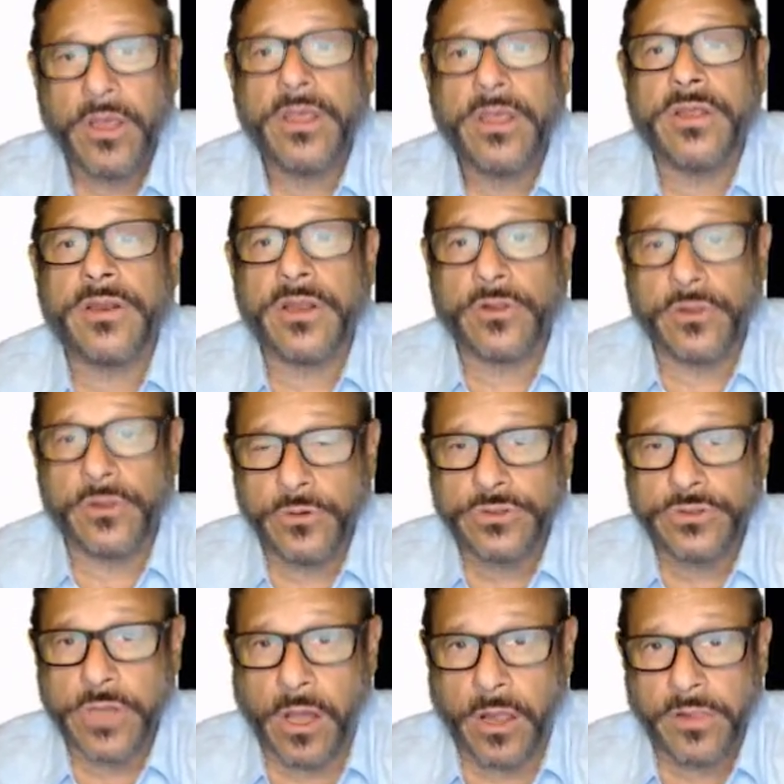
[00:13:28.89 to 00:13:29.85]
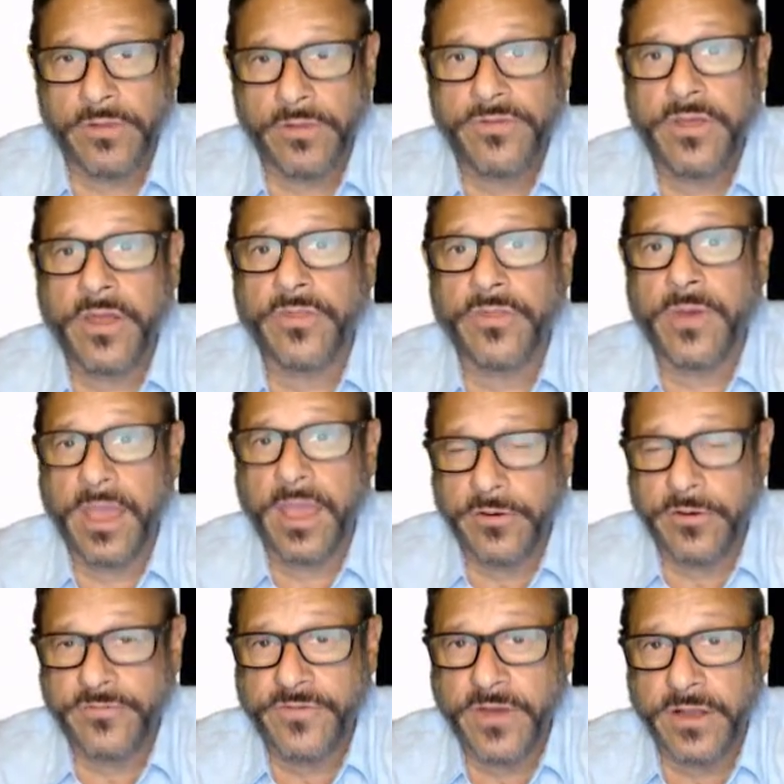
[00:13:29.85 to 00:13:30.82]
It includes all of the other
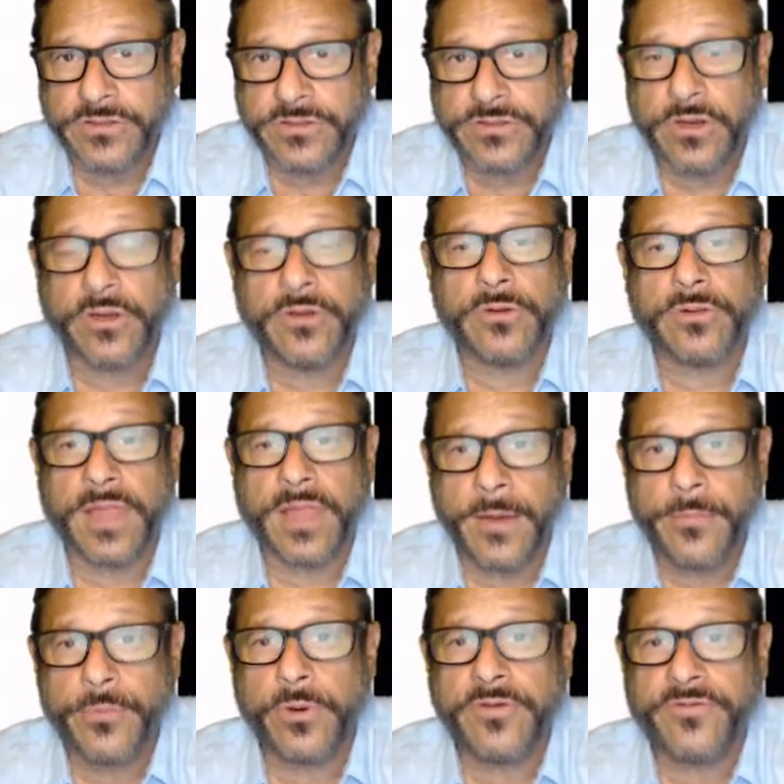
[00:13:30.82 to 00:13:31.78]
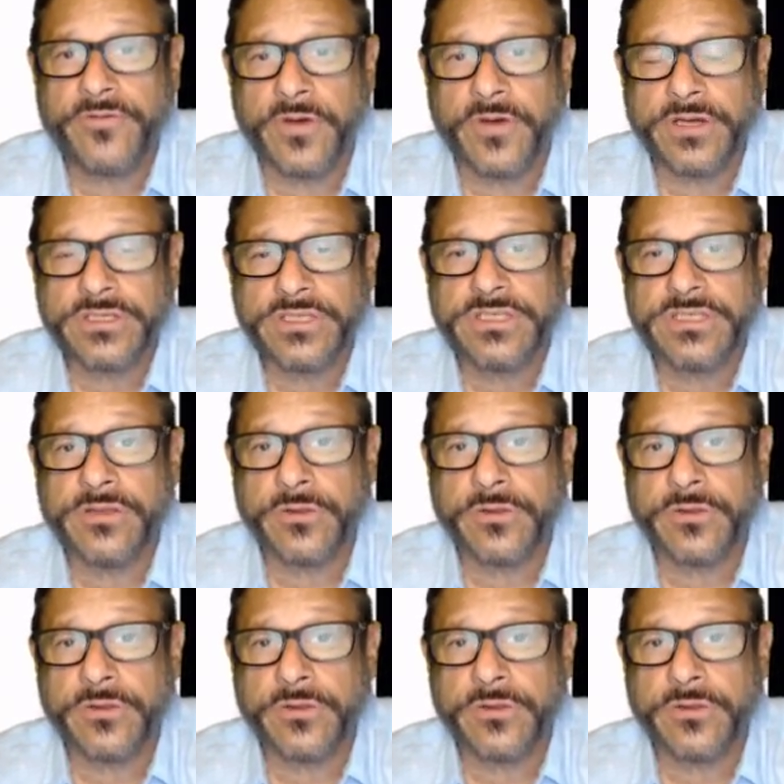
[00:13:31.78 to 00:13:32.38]
header files and all your library functions,